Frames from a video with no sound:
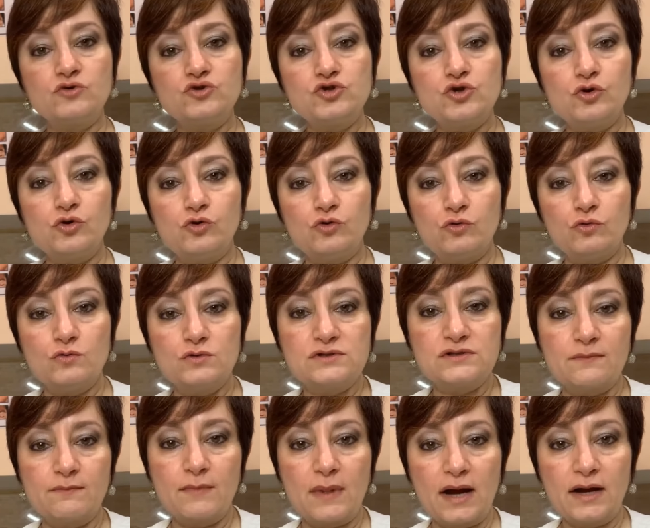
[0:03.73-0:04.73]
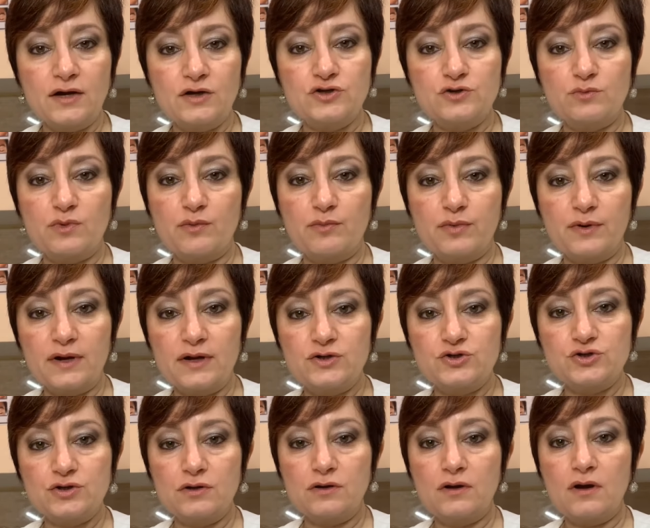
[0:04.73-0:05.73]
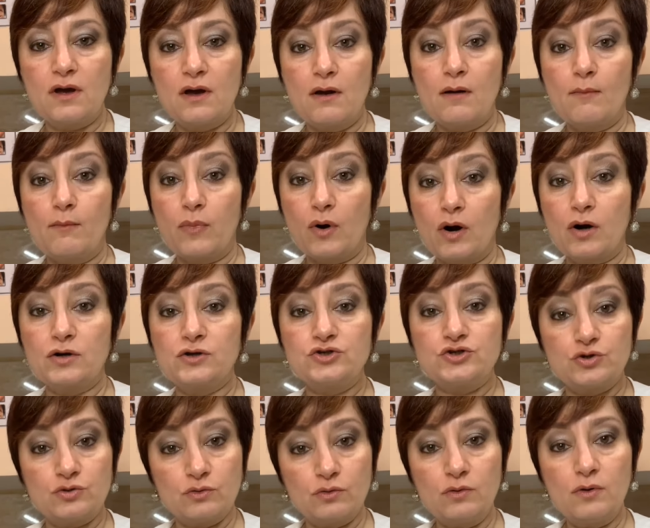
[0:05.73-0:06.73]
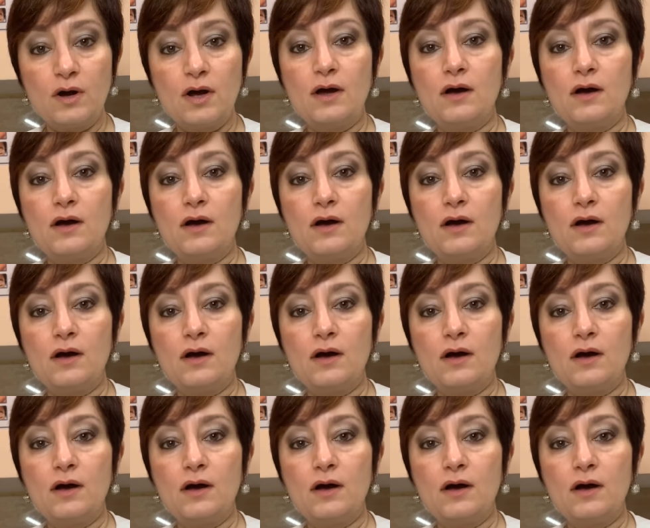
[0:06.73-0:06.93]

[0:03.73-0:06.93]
to use a microdermabrasion part 2.